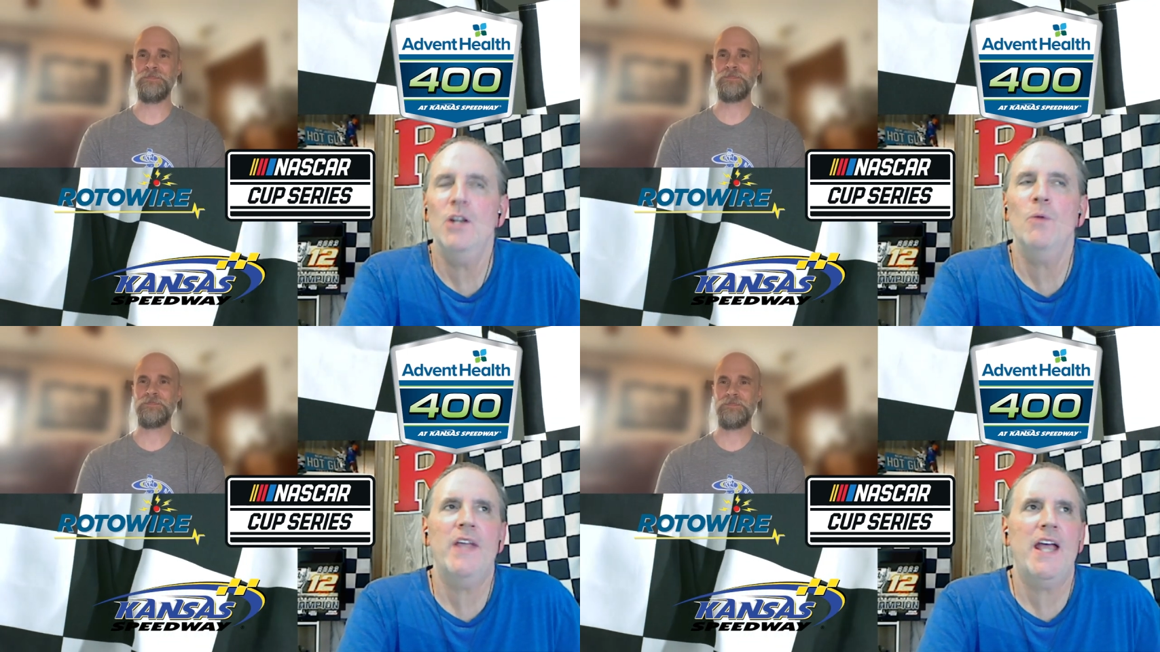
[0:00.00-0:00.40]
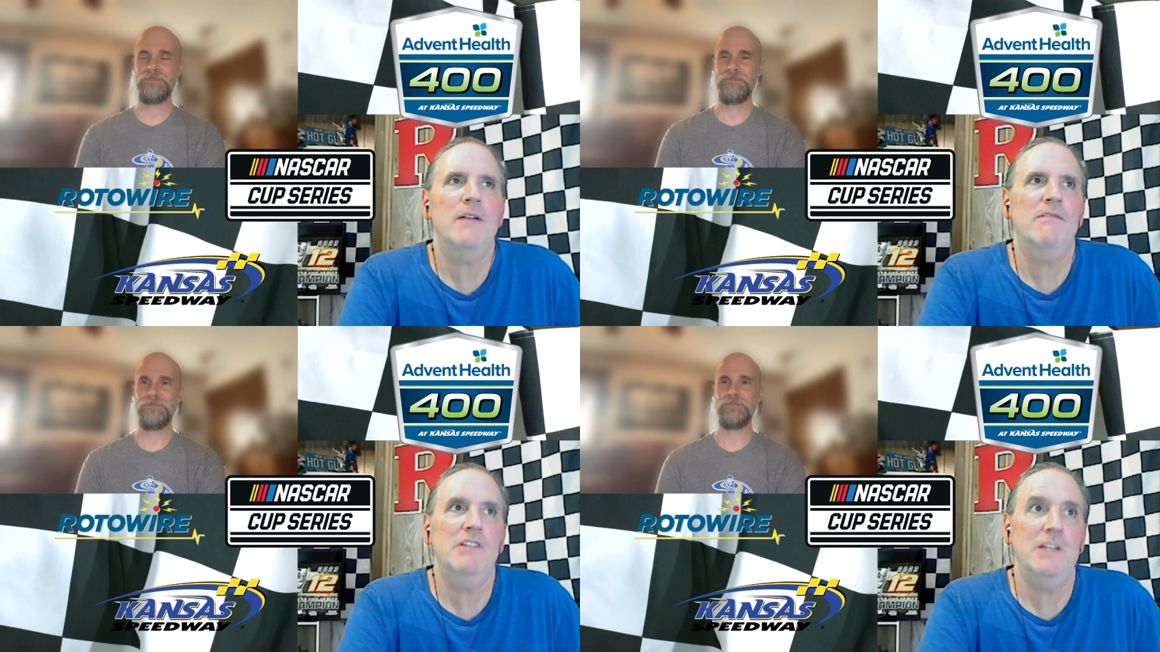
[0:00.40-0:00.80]
Speaker 1: I know we
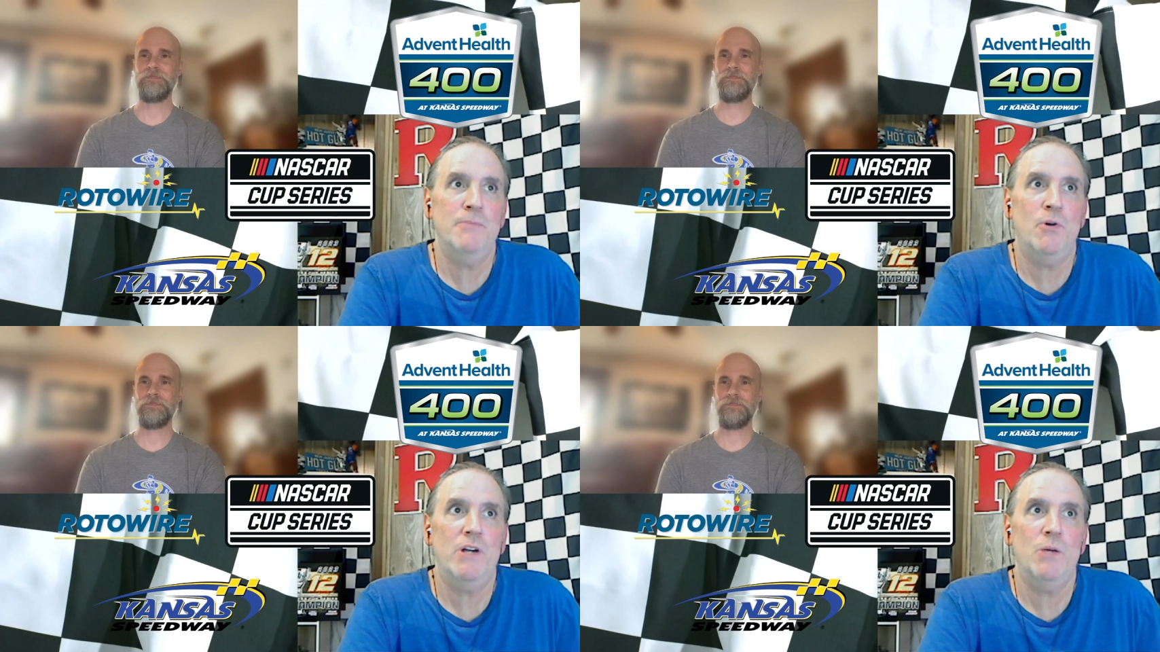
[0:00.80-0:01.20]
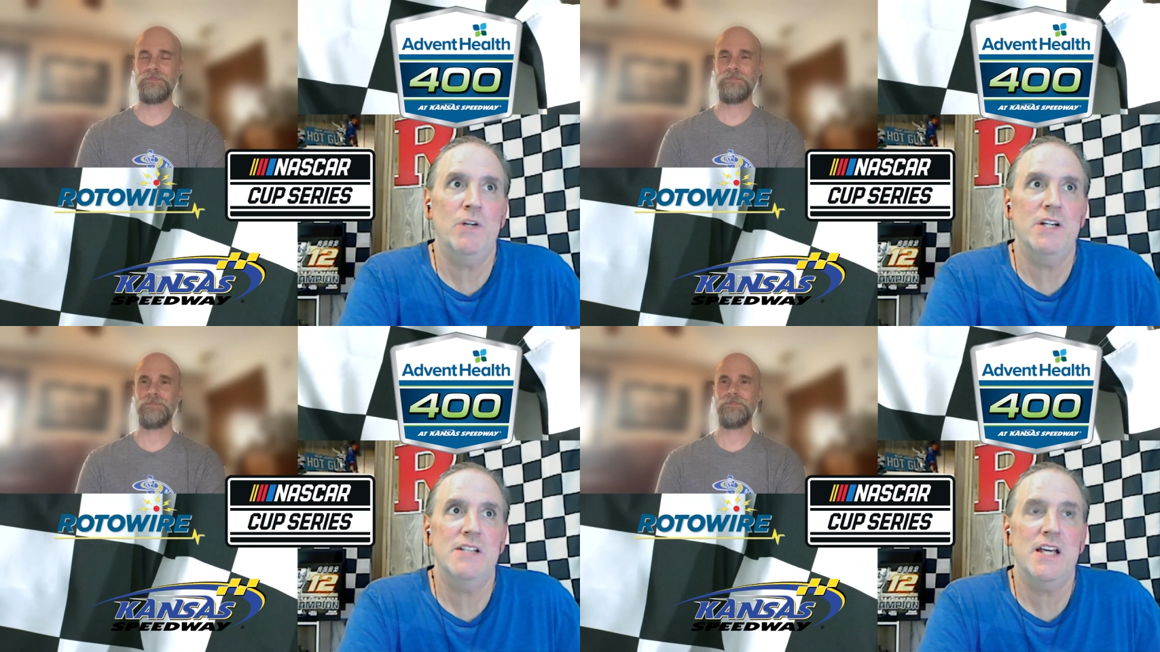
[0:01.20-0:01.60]
had a really boring
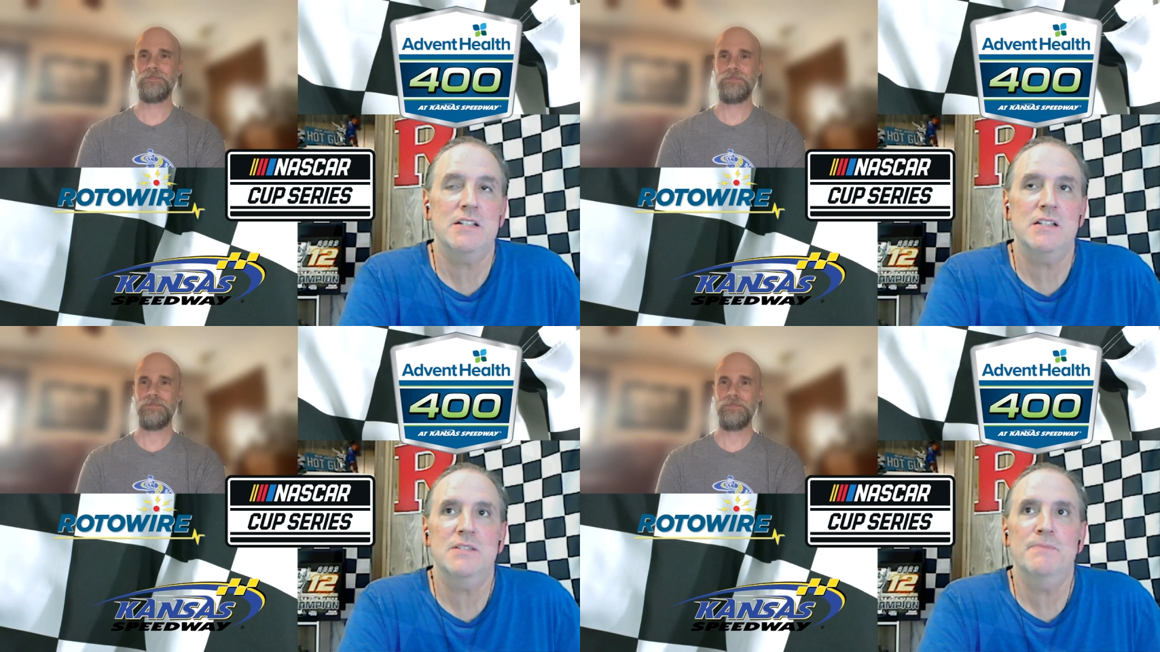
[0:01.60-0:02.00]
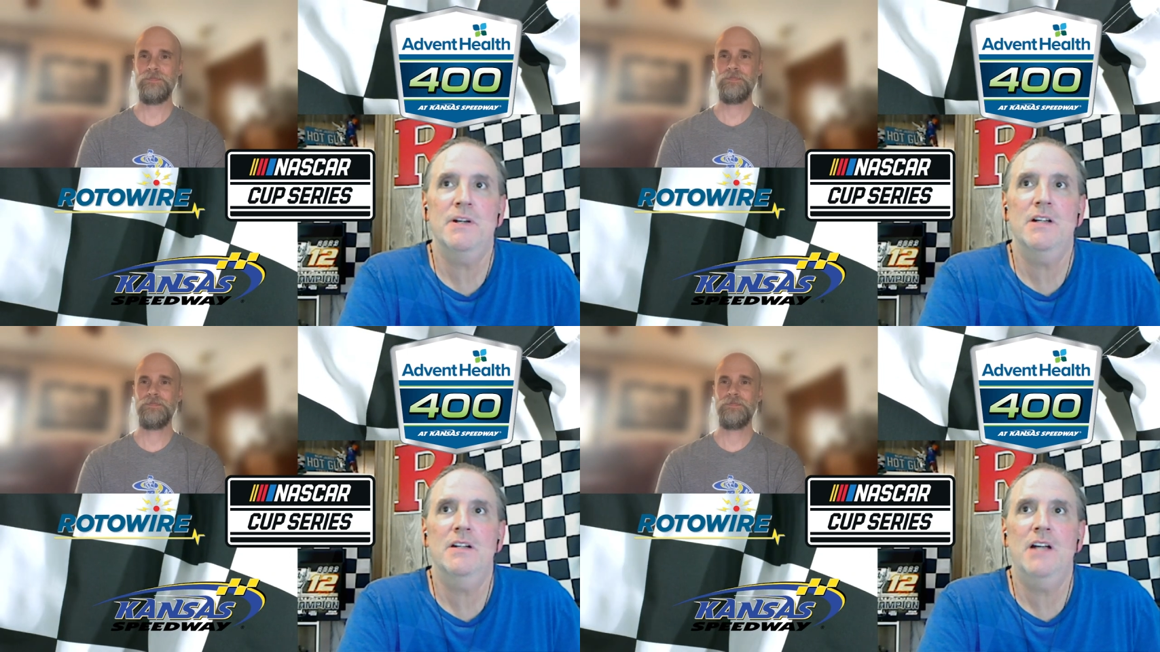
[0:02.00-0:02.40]
one at Texas,
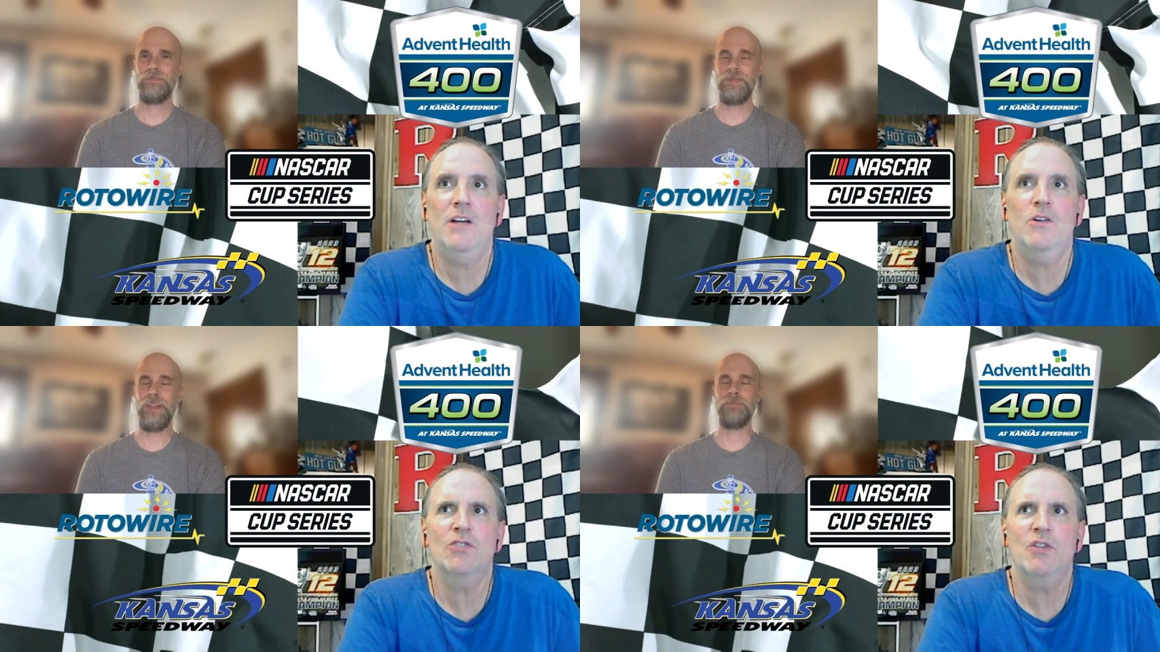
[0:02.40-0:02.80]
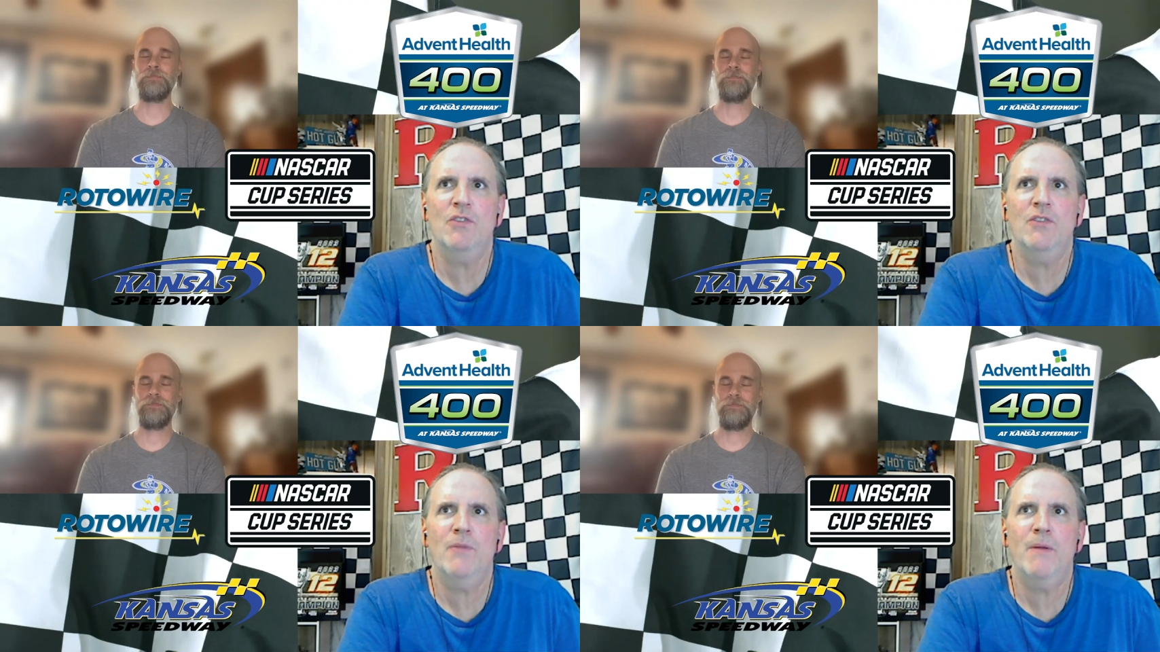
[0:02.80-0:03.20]
but I also
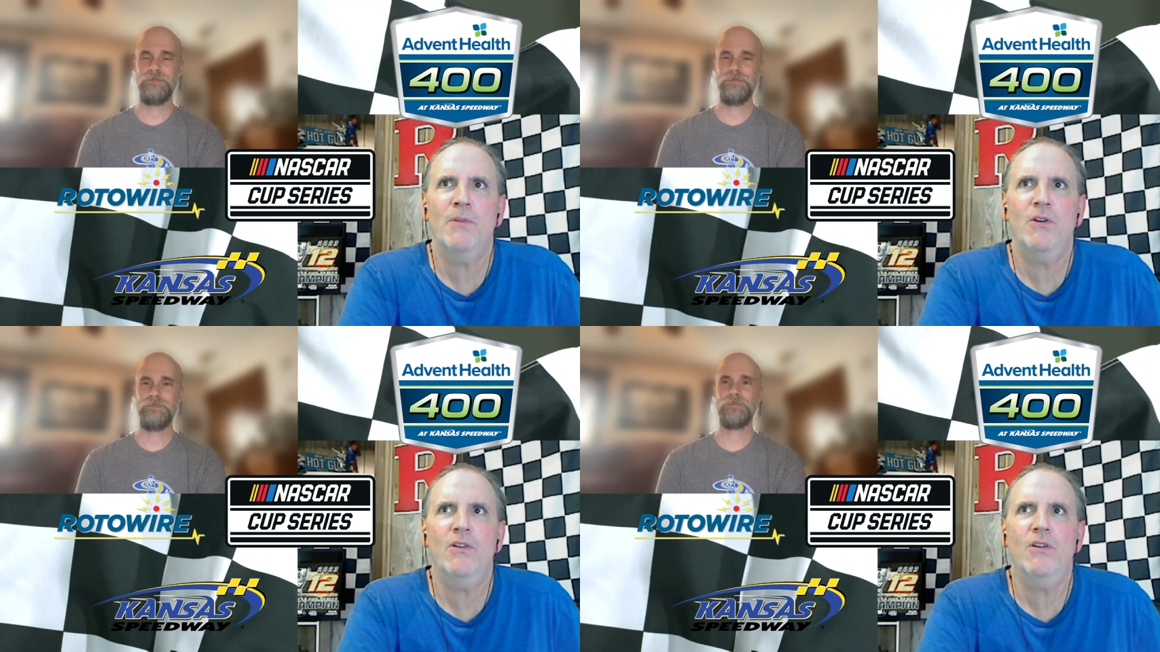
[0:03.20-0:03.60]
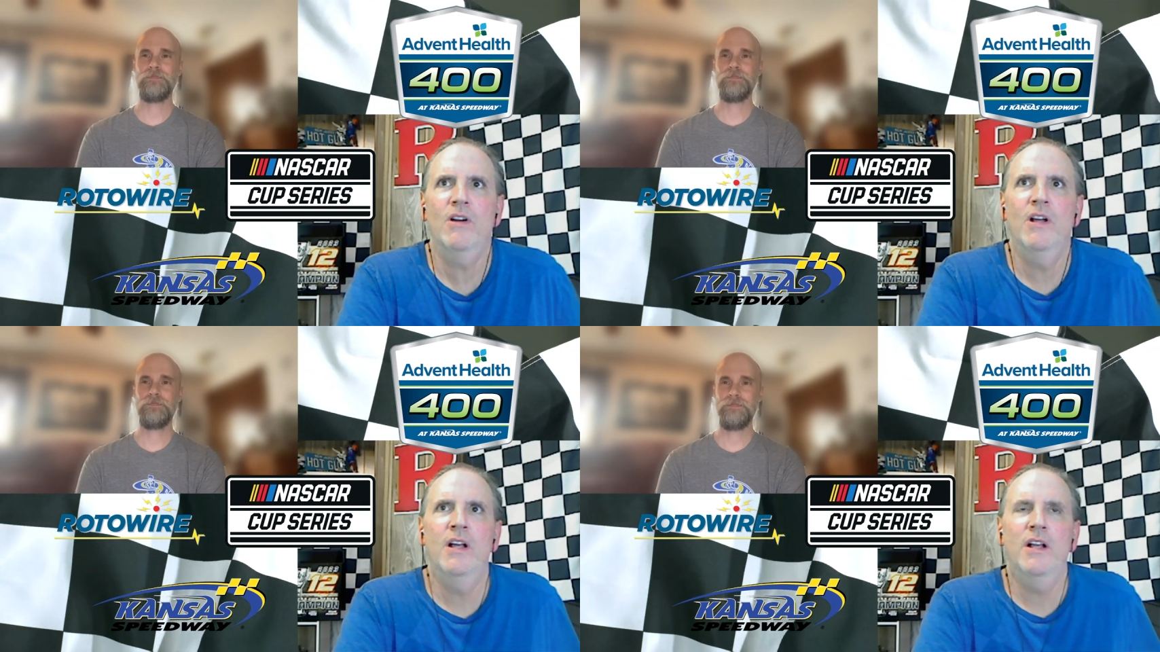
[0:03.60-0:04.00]

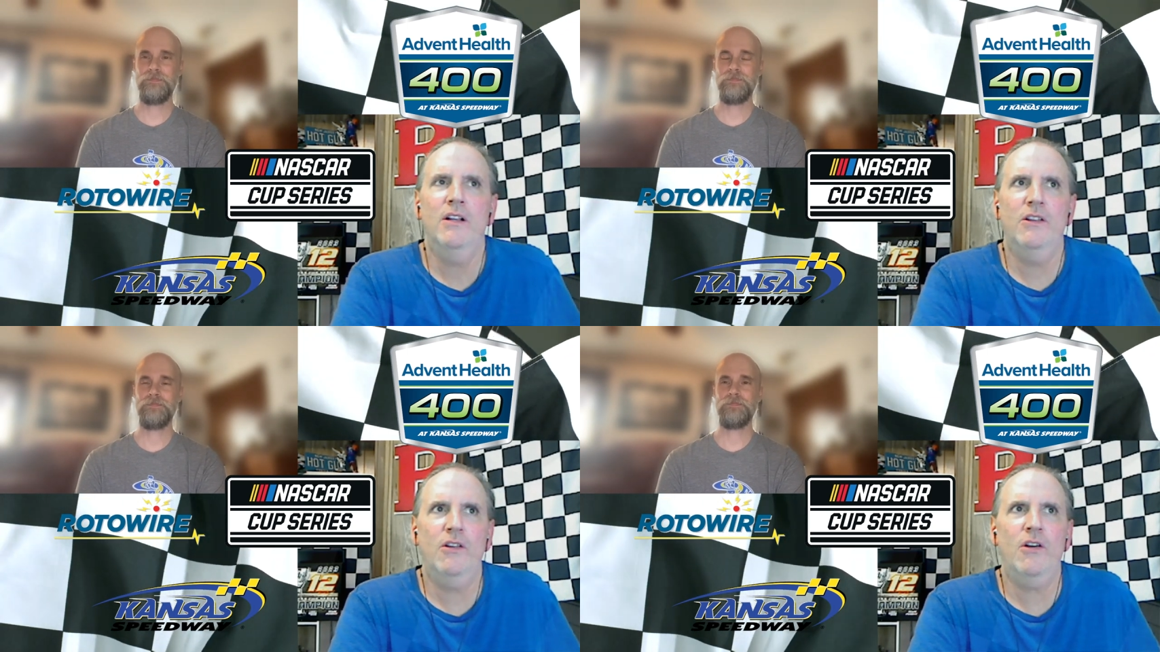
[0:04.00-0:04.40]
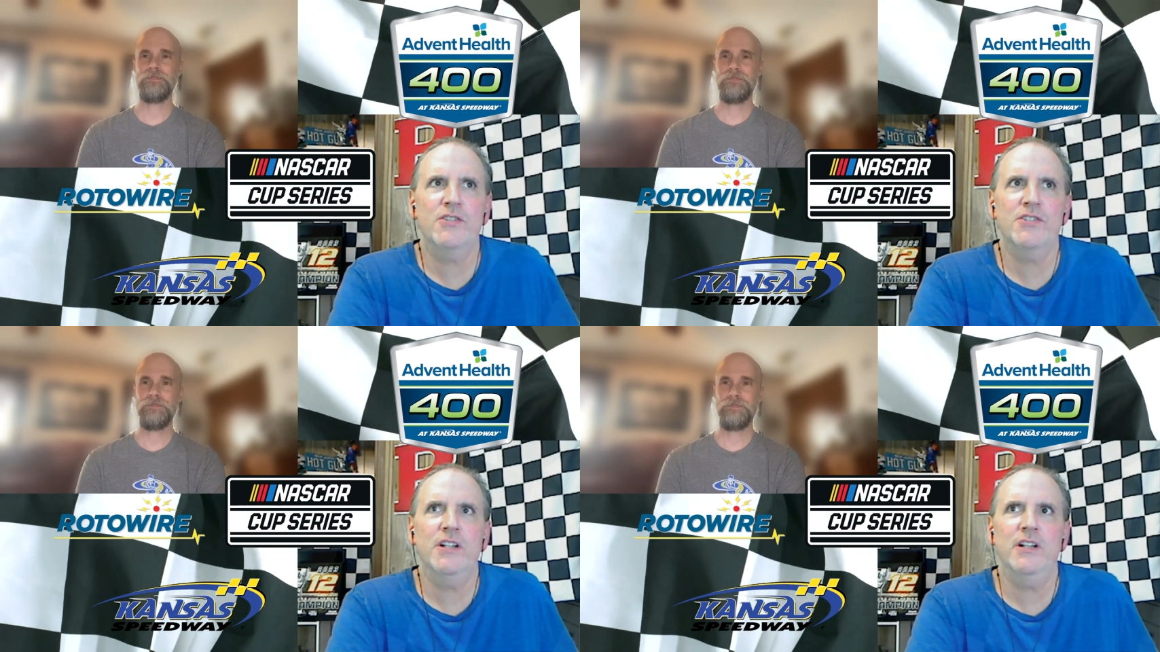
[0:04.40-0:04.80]
remember
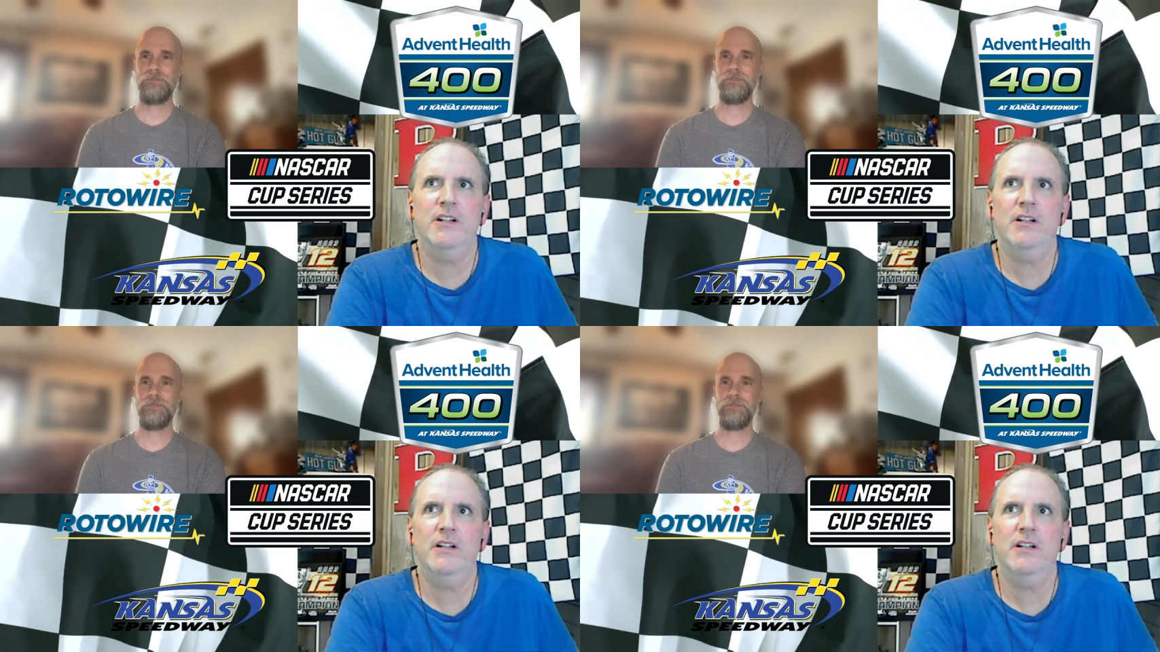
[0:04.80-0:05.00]
Larson.